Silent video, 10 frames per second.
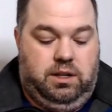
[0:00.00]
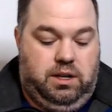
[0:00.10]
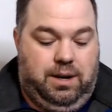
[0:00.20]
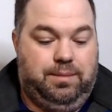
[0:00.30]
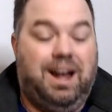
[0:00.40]

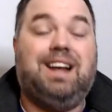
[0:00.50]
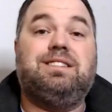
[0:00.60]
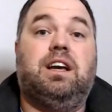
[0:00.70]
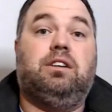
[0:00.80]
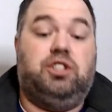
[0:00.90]
I'm not
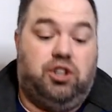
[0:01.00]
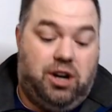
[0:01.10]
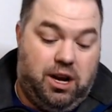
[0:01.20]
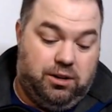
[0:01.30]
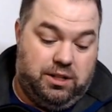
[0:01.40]
exactly sure
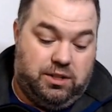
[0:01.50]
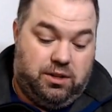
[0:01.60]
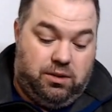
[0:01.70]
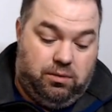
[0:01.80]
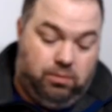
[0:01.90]
how these
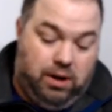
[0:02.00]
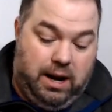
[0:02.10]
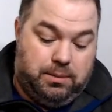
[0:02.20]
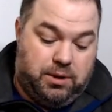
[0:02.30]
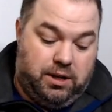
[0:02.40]
are
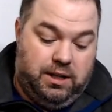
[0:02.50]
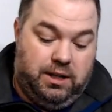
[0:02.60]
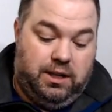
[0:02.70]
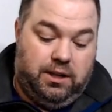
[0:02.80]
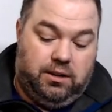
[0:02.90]
wrapped or in
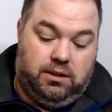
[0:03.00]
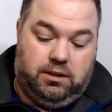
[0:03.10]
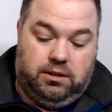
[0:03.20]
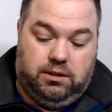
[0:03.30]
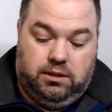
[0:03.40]
here,
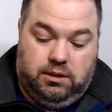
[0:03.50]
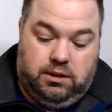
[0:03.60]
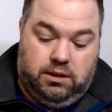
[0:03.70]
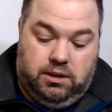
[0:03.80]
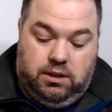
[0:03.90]

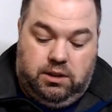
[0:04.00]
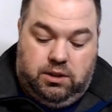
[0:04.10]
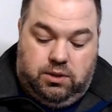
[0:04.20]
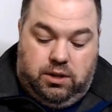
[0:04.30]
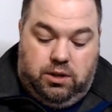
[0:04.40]

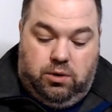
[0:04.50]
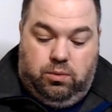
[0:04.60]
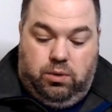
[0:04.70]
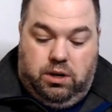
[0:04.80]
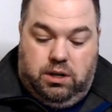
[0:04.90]
so I don't
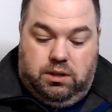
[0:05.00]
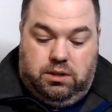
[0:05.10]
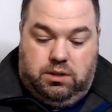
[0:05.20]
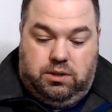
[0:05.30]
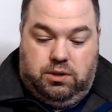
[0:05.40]
want
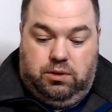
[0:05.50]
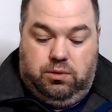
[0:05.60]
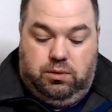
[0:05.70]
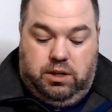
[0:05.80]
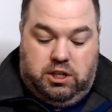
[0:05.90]

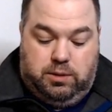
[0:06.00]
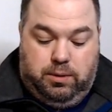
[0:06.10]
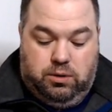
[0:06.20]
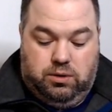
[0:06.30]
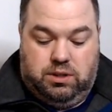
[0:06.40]
to
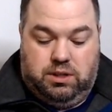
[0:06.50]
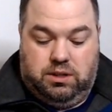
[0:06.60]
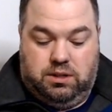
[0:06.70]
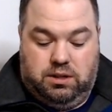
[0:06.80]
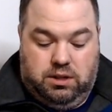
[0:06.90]
expose
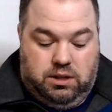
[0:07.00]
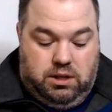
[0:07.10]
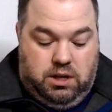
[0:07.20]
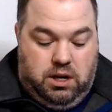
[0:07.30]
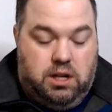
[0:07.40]
this.
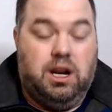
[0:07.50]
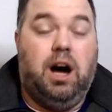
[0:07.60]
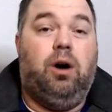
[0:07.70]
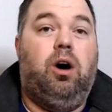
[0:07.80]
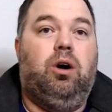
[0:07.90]

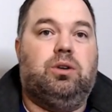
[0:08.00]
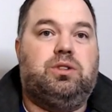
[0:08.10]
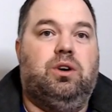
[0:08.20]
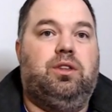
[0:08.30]
Now, also,